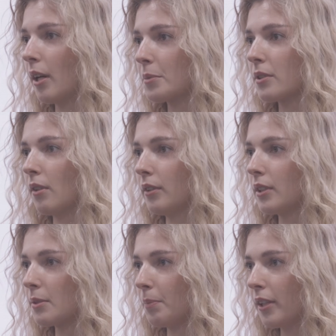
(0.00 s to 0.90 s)
apps on
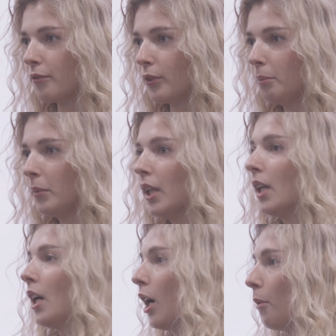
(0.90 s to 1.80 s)
this platform,
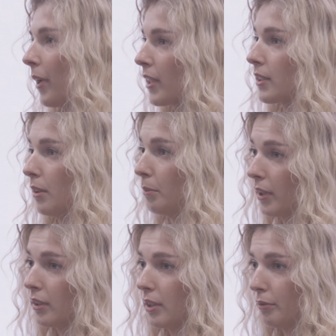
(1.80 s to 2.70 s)
makes a
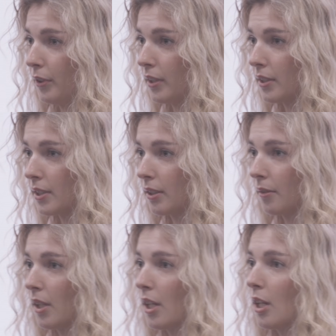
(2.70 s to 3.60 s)
big difference.
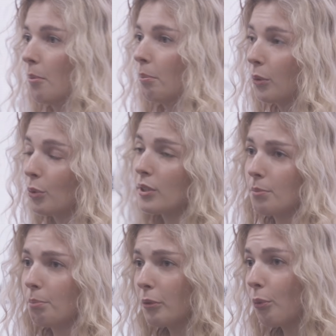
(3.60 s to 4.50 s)
But
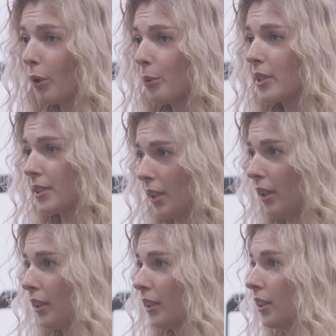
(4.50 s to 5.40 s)
before we
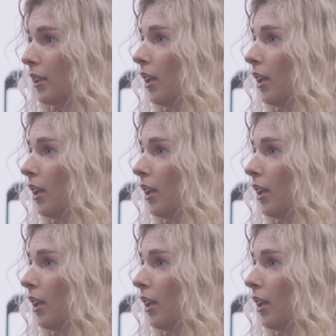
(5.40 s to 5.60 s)
start,